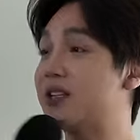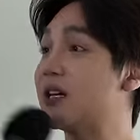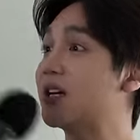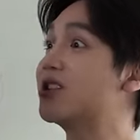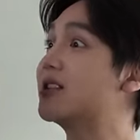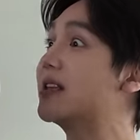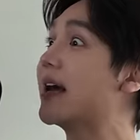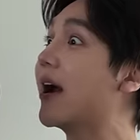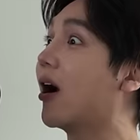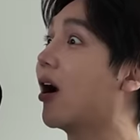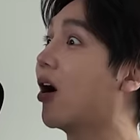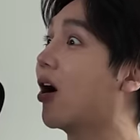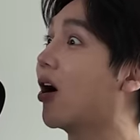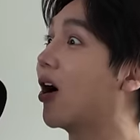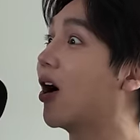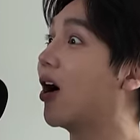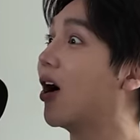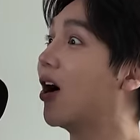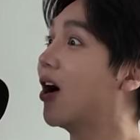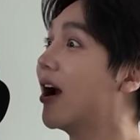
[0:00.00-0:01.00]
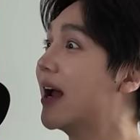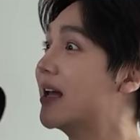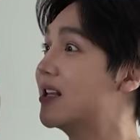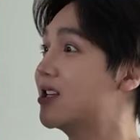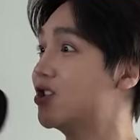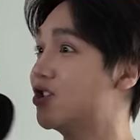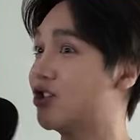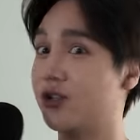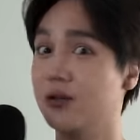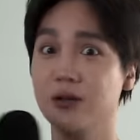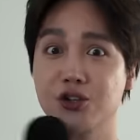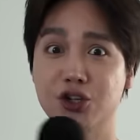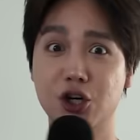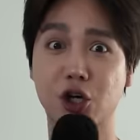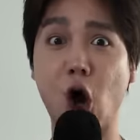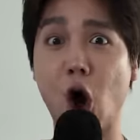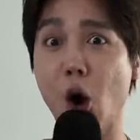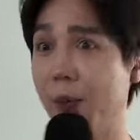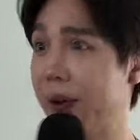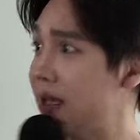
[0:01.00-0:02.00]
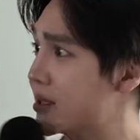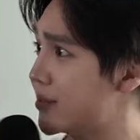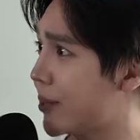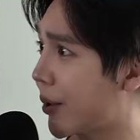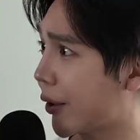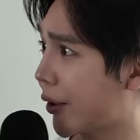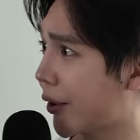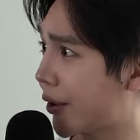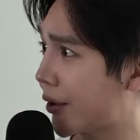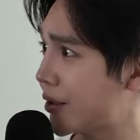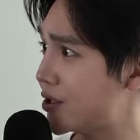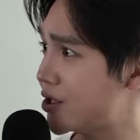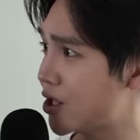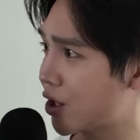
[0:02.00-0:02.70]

but it's not just there. It's Jacoby's Burger,